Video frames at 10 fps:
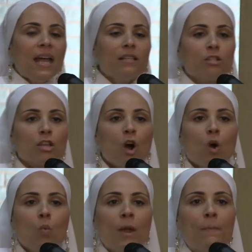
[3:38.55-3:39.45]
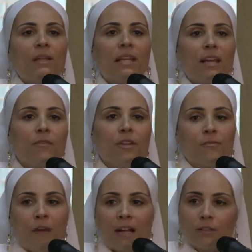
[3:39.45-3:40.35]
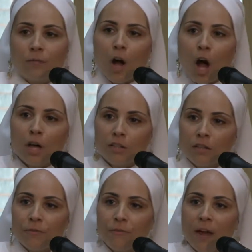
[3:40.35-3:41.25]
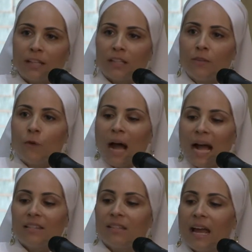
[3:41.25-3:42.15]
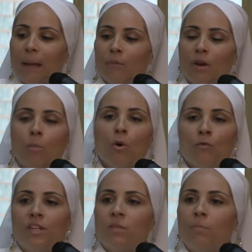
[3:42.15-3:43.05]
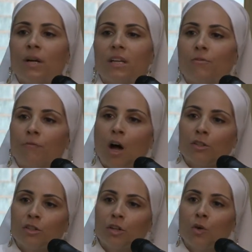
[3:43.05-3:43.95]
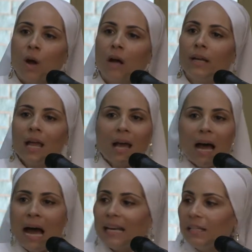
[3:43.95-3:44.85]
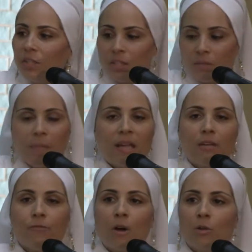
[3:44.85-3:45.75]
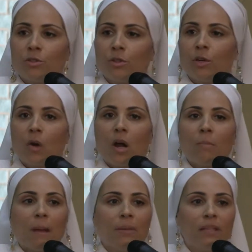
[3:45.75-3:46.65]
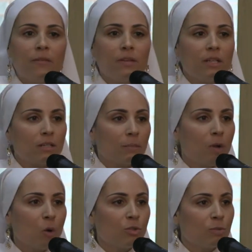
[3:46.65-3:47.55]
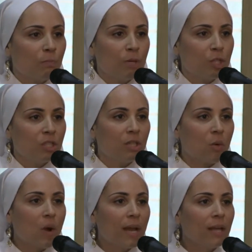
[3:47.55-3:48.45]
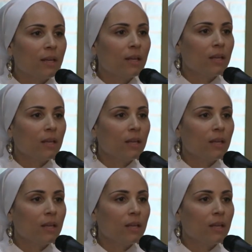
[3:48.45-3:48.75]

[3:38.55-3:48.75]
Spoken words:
And so we believe in the fact of cause and effect. And if I say I'm going to move this book and it falls to the ground, I didn't just make it fall to the ground by believing in some ghosts pushing it away.